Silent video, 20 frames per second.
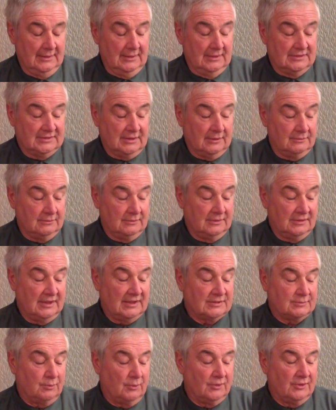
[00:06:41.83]
So
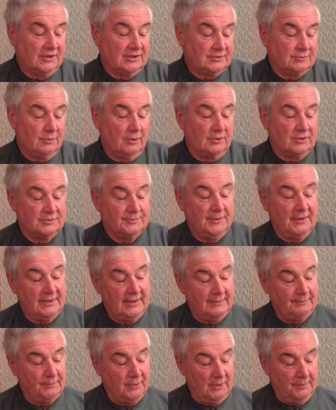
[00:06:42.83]
that's what this was. But
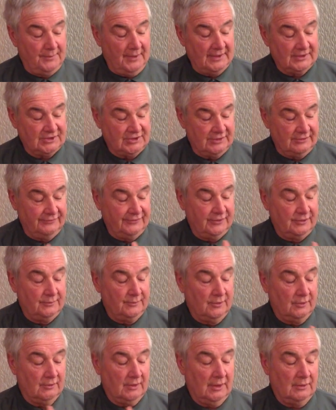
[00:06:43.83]
then by punching a few
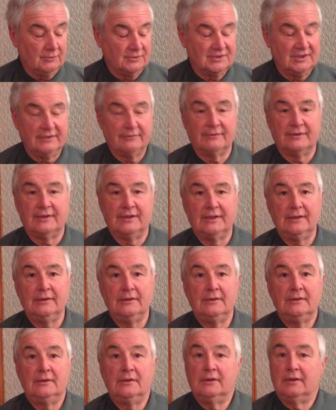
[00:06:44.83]
more holes here and there,
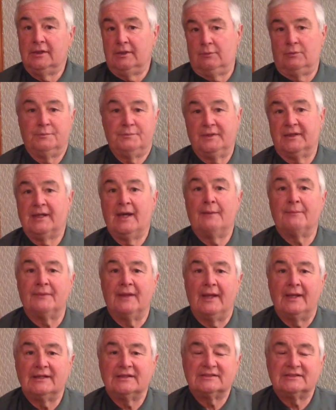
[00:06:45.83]
it would become that.